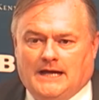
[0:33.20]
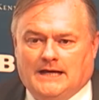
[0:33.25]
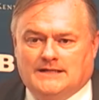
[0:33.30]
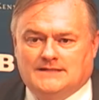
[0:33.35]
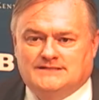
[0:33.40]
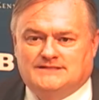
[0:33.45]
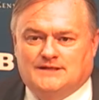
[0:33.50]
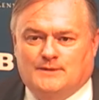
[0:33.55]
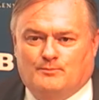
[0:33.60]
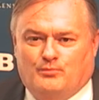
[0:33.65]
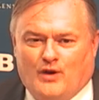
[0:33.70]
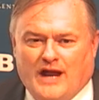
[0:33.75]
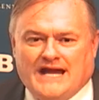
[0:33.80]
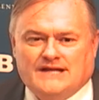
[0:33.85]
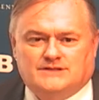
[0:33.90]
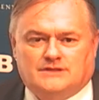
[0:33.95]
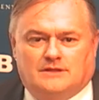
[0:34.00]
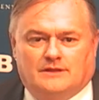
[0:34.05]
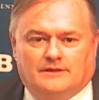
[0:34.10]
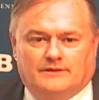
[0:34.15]
some
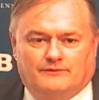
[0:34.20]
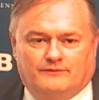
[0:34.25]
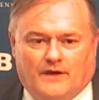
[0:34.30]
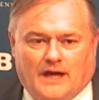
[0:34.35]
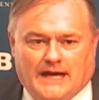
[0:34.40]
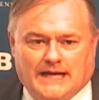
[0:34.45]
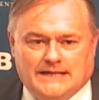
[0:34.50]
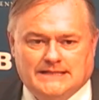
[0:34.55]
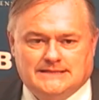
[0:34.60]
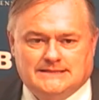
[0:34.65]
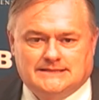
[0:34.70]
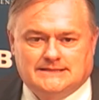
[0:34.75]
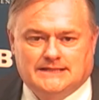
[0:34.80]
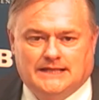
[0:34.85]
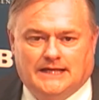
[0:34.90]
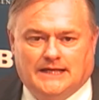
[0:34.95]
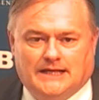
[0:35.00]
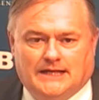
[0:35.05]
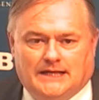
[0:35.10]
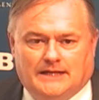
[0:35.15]
practical advice.
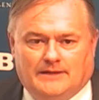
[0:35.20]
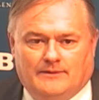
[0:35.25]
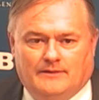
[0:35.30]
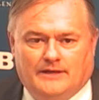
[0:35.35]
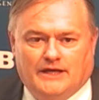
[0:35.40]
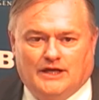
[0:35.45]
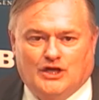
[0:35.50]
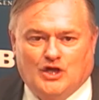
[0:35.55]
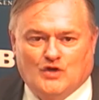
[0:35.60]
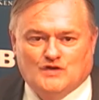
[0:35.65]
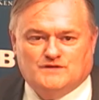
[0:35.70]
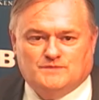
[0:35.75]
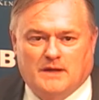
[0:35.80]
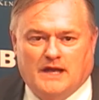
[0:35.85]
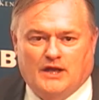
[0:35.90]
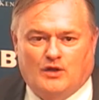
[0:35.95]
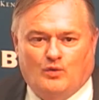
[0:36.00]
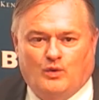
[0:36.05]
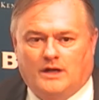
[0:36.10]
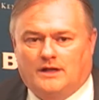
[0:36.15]
It goes
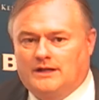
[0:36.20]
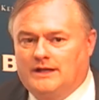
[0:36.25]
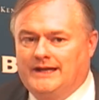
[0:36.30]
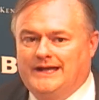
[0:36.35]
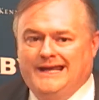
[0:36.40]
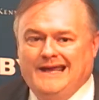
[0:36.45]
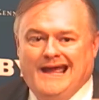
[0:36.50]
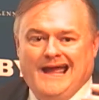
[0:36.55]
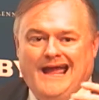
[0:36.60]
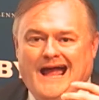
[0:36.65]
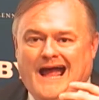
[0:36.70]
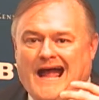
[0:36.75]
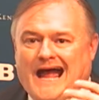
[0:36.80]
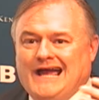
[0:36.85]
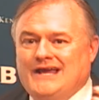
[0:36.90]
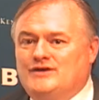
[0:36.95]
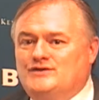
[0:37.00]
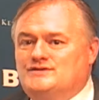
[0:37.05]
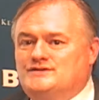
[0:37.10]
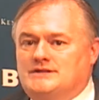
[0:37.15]
by quickly.
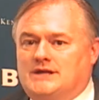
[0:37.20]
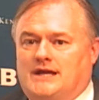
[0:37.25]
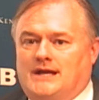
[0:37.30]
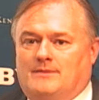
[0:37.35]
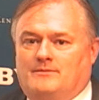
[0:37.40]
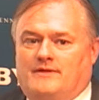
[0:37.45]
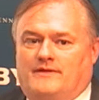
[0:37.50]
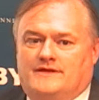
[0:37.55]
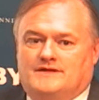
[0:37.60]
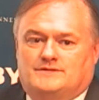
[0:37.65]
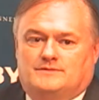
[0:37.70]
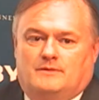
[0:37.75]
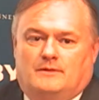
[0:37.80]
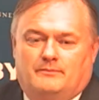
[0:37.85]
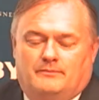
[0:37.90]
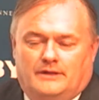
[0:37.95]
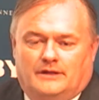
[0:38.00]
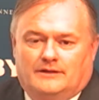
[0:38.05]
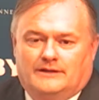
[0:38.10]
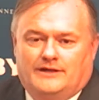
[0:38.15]
I used to come to this
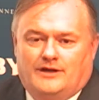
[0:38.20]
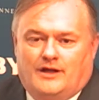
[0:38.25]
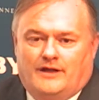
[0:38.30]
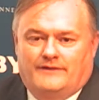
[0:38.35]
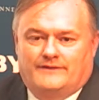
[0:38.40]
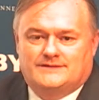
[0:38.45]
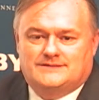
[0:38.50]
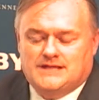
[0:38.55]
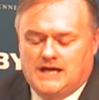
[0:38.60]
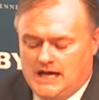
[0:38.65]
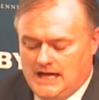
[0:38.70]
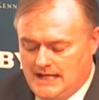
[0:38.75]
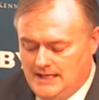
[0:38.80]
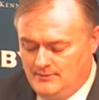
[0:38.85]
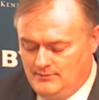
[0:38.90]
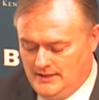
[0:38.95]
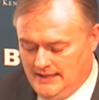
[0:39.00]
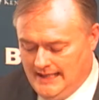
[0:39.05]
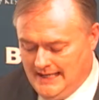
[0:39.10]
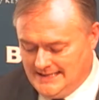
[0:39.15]
building all the
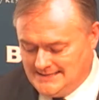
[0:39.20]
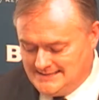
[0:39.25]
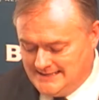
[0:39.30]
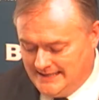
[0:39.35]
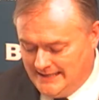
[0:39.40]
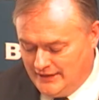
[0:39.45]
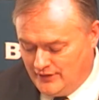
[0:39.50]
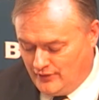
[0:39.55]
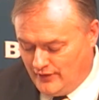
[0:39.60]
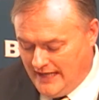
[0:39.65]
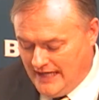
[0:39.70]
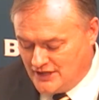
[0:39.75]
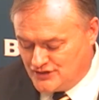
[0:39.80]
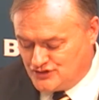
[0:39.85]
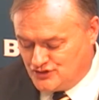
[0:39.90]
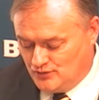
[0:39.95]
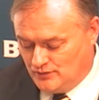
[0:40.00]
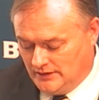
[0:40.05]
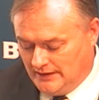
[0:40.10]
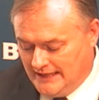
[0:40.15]
time as an
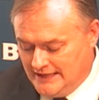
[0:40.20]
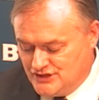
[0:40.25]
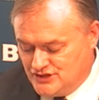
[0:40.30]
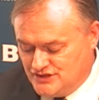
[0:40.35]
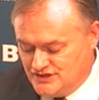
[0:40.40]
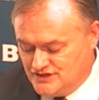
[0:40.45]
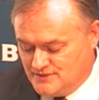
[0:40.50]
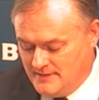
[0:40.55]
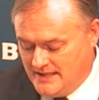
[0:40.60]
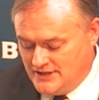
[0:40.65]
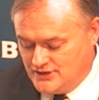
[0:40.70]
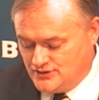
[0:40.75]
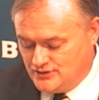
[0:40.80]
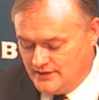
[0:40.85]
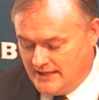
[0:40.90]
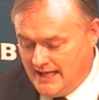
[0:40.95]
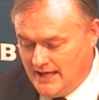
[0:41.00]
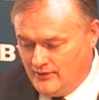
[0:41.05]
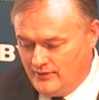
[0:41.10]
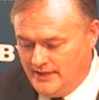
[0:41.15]
international relations major
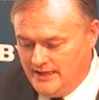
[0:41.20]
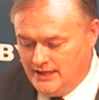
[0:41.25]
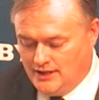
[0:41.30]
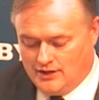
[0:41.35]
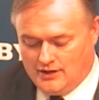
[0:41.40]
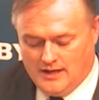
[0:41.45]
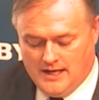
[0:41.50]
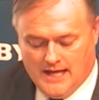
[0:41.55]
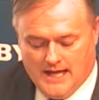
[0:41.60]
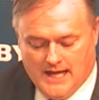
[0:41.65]
down here,